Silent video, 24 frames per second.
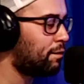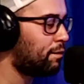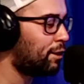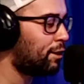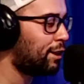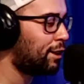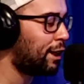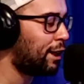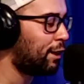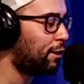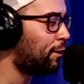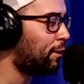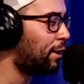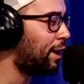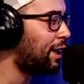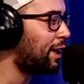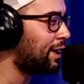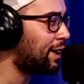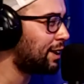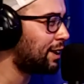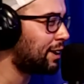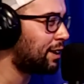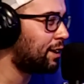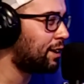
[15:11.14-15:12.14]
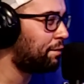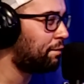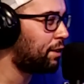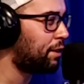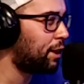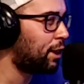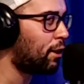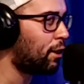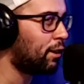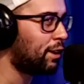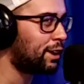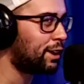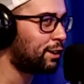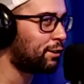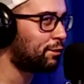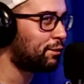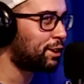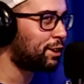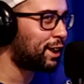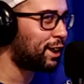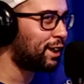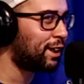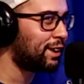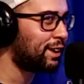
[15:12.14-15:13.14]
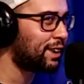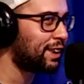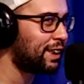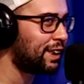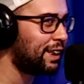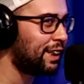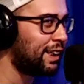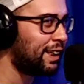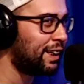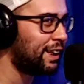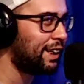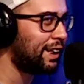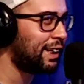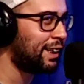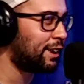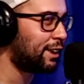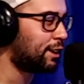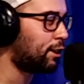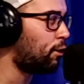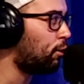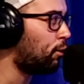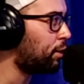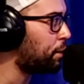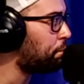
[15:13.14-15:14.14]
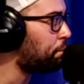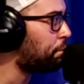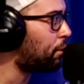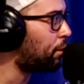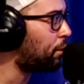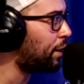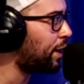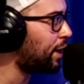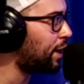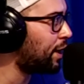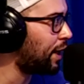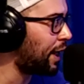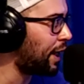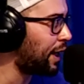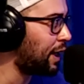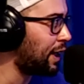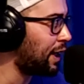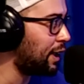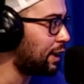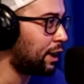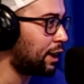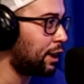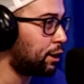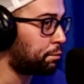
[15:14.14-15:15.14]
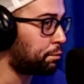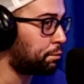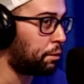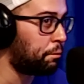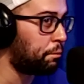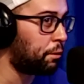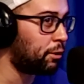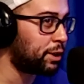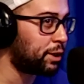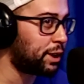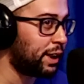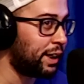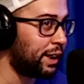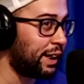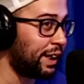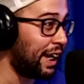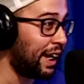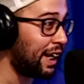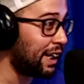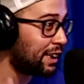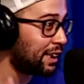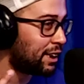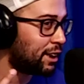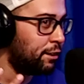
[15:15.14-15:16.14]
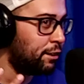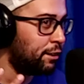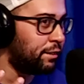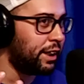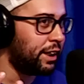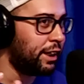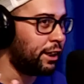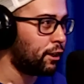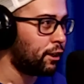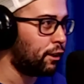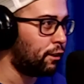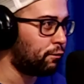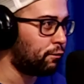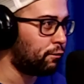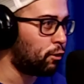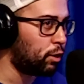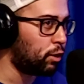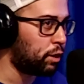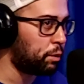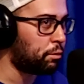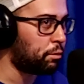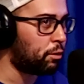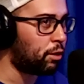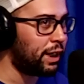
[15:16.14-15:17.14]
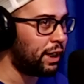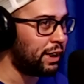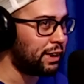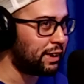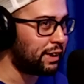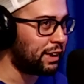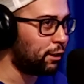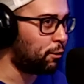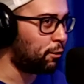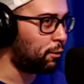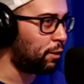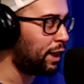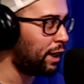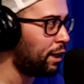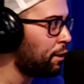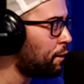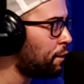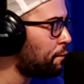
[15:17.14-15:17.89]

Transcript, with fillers: De La Hoya doesn't even call his own shots. It's Golden Boy, like it's his promotion. Yes, you think of Golden Boy as yeah, De La Hoya. but there's a